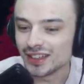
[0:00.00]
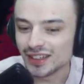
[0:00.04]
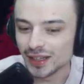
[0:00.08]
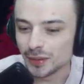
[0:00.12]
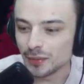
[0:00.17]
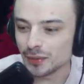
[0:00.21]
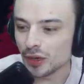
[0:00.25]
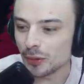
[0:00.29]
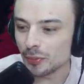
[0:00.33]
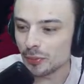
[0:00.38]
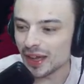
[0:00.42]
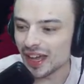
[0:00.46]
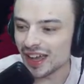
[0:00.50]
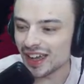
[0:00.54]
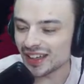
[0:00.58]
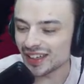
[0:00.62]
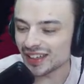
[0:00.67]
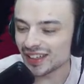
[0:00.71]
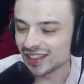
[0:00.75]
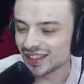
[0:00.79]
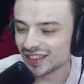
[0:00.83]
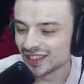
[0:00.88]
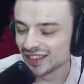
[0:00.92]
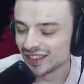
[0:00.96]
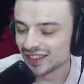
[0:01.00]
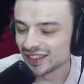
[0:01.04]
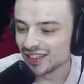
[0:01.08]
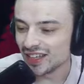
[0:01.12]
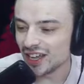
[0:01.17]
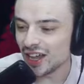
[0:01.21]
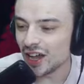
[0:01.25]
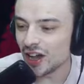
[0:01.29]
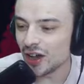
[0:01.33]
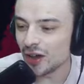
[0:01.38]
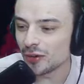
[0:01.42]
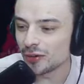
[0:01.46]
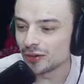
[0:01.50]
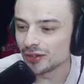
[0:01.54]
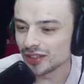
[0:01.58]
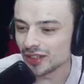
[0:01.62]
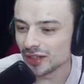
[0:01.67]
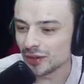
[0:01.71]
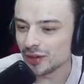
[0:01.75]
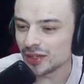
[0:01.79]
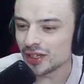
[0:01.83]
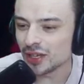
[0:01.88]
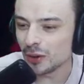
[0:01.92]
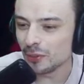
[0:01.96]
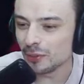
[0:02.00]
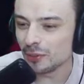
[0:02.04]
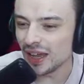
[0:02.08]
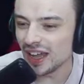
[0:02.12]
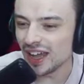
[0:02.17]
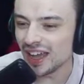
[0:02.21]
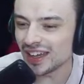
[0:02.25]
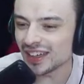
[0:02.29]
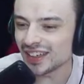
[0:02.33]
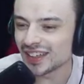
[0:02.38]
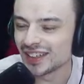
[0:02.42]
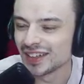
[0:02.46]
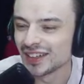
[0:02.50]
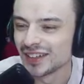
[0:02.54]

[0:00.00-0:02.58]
Let me go back. No! Let me go back!